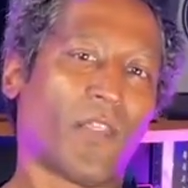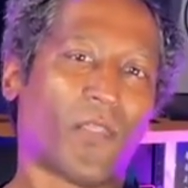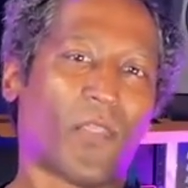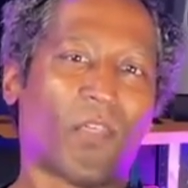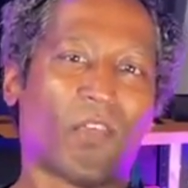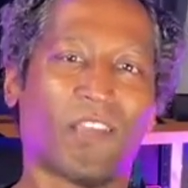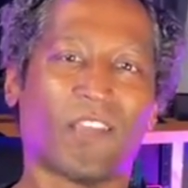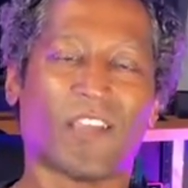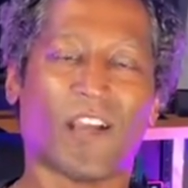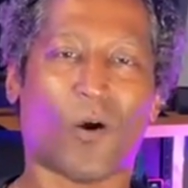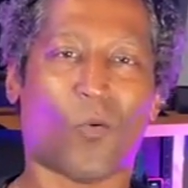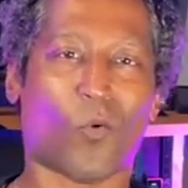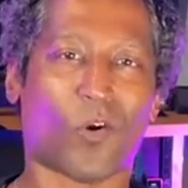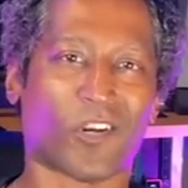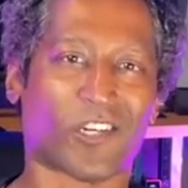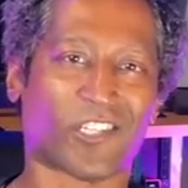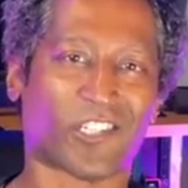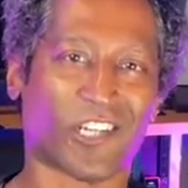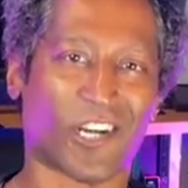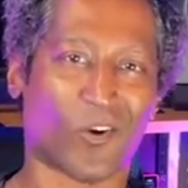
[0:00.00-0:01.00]
thing I want
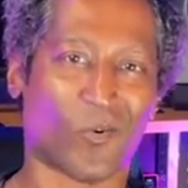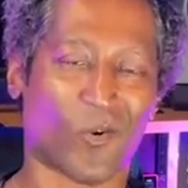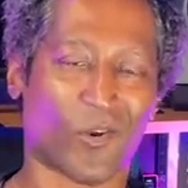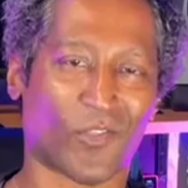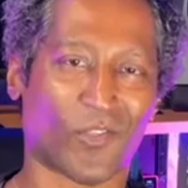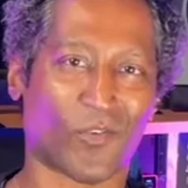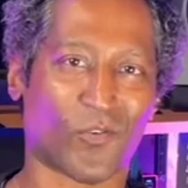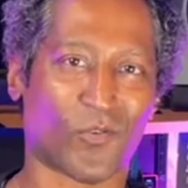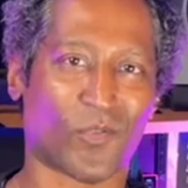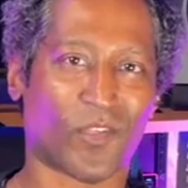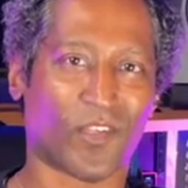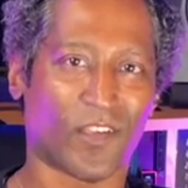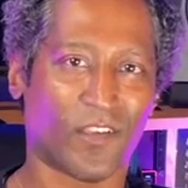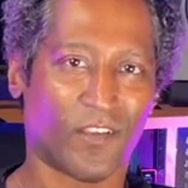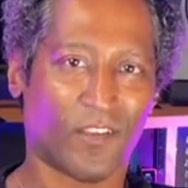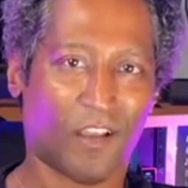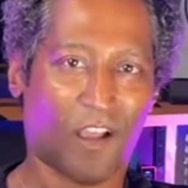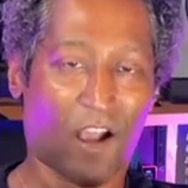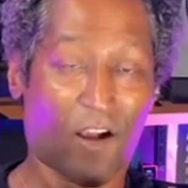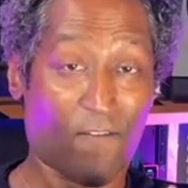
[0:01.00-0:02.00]
to share with you that
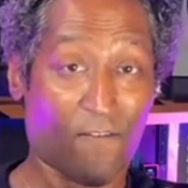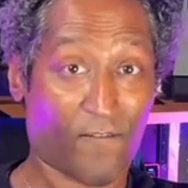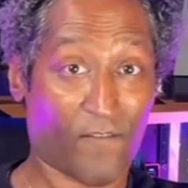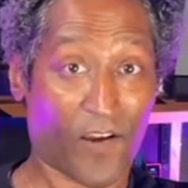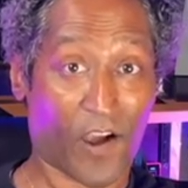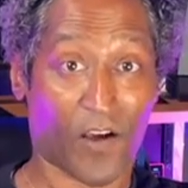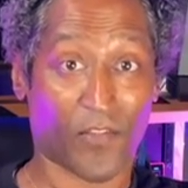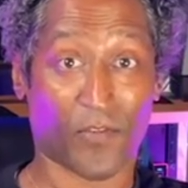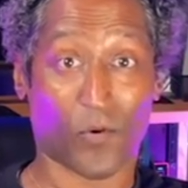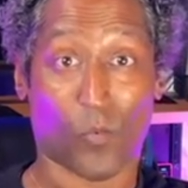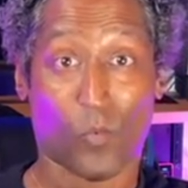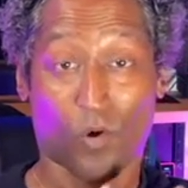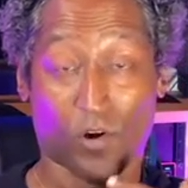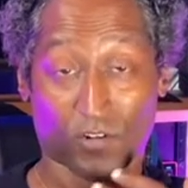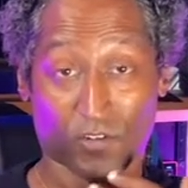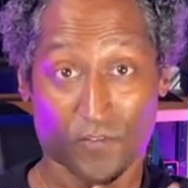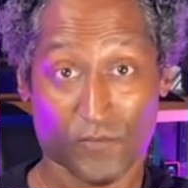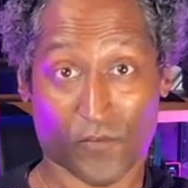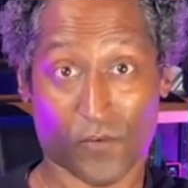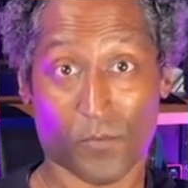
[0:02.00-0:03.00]
I've found that
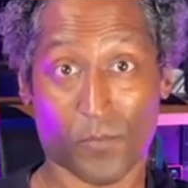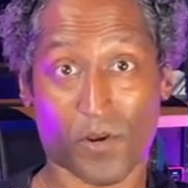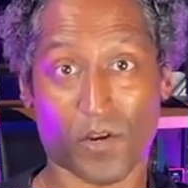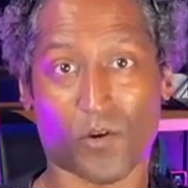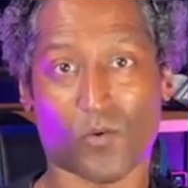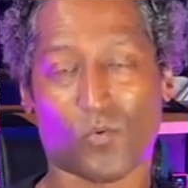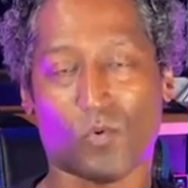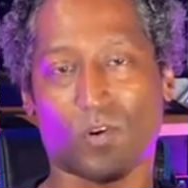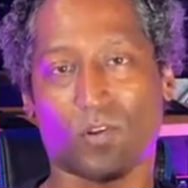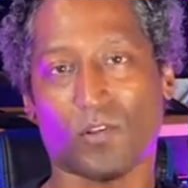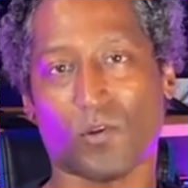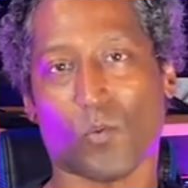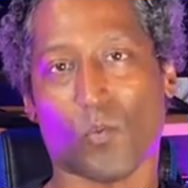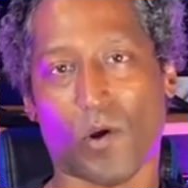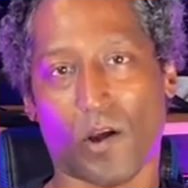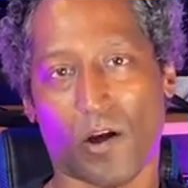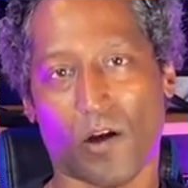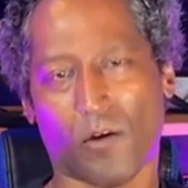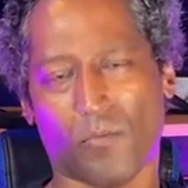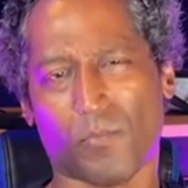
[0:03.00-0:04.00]
works for me really
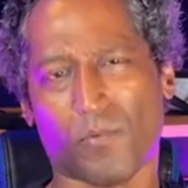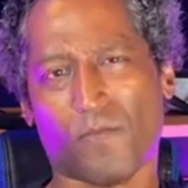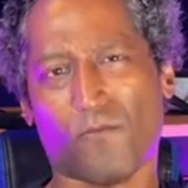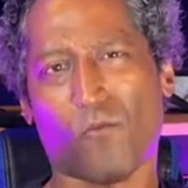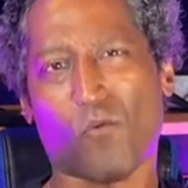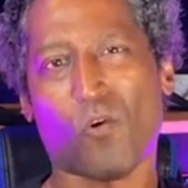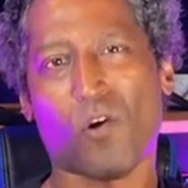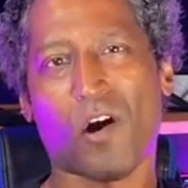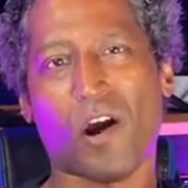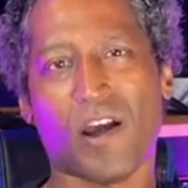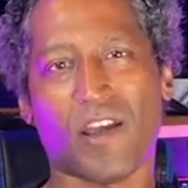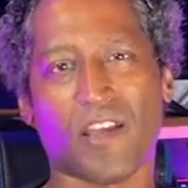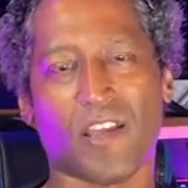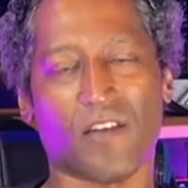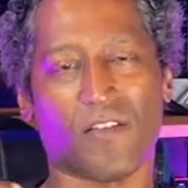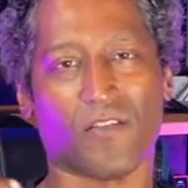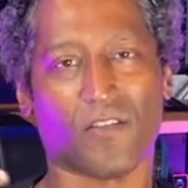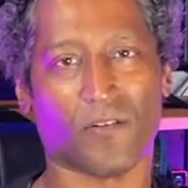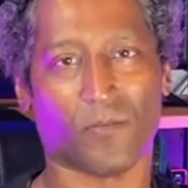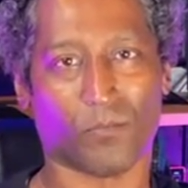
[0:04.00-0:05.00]
well before I
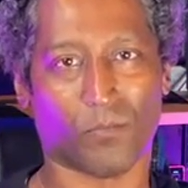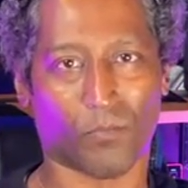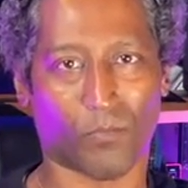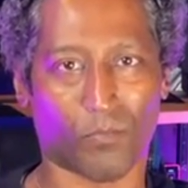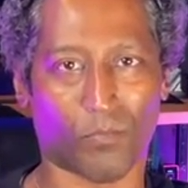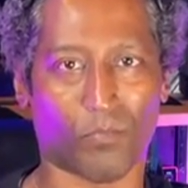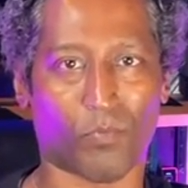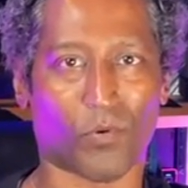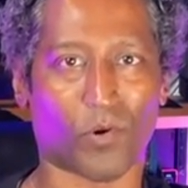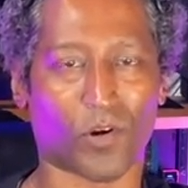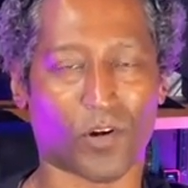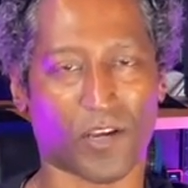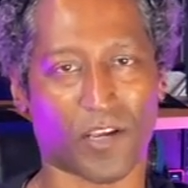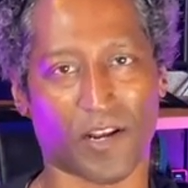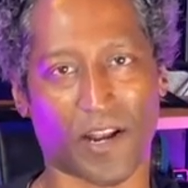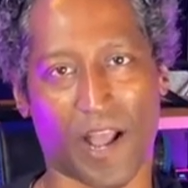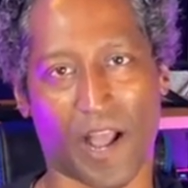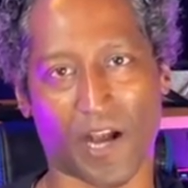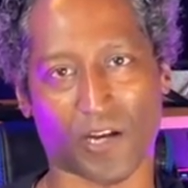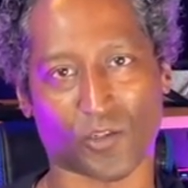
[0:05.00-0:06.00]
even book an
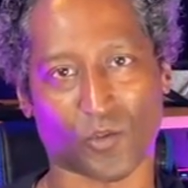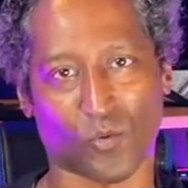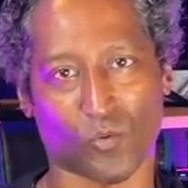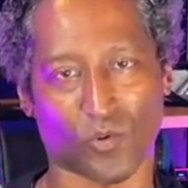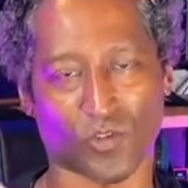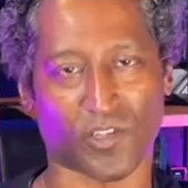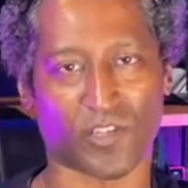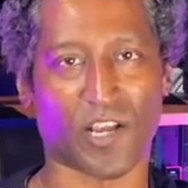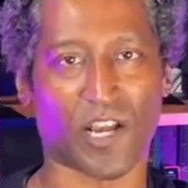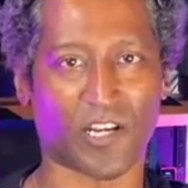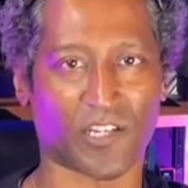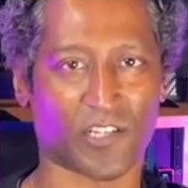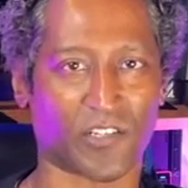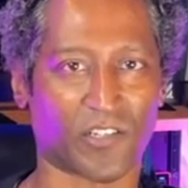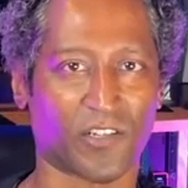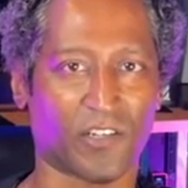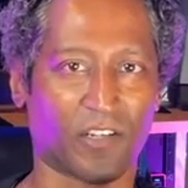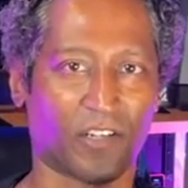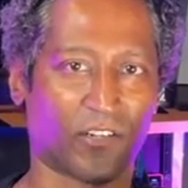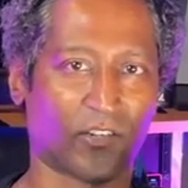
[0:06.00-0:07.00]
actual
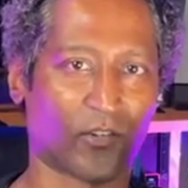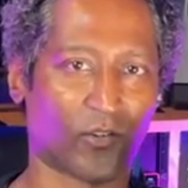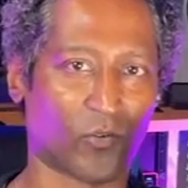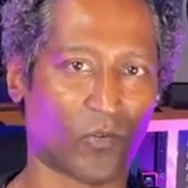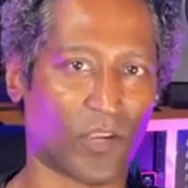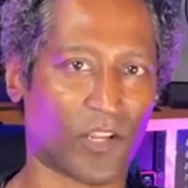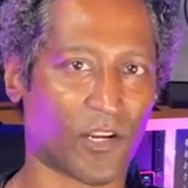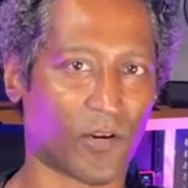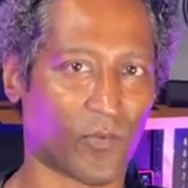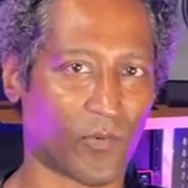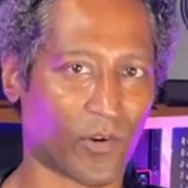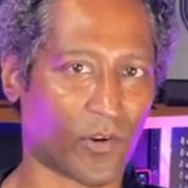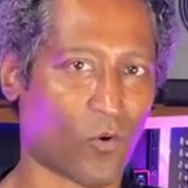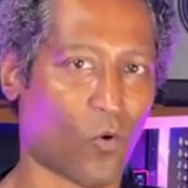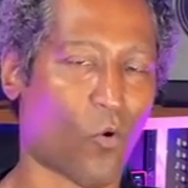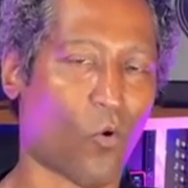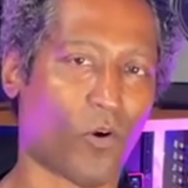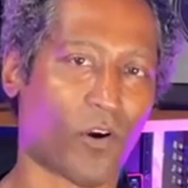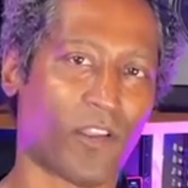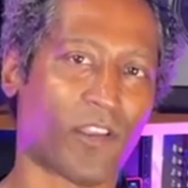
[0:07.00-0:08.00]
session and do in a
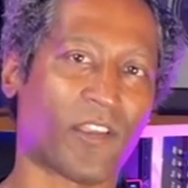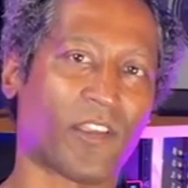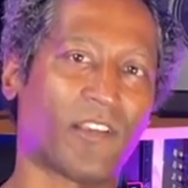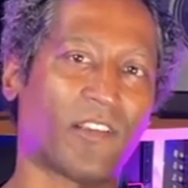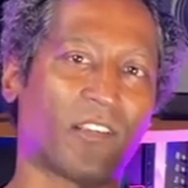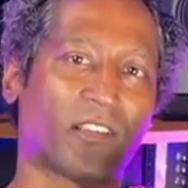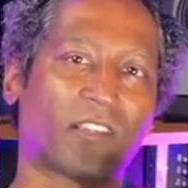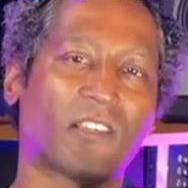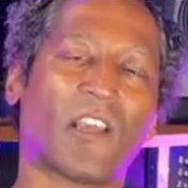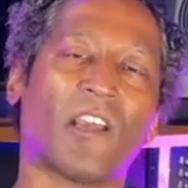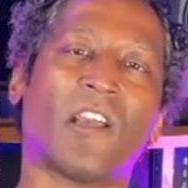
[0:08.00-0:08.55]
recording is